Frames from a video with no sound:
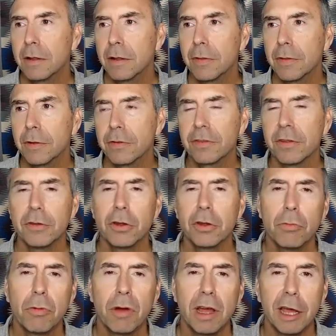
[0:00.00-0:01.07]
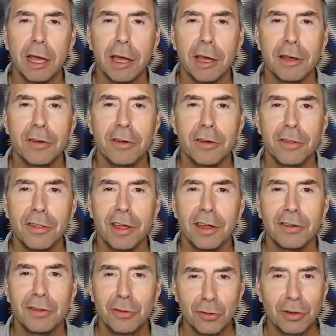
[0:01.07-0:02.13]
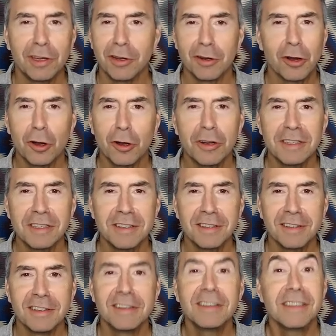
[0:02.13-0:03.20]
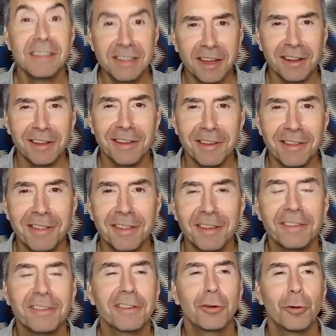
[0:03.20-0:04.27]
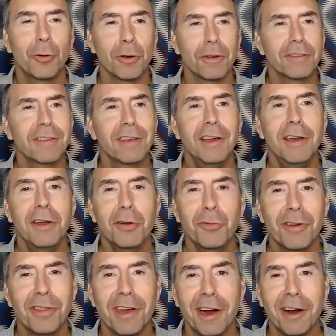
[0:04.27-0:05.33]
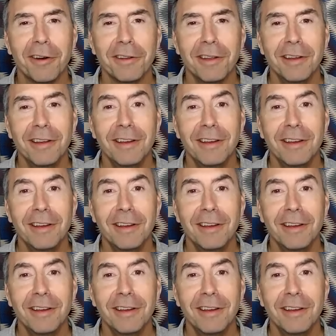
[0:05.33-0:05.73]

There's no way that you can earnestly study this course without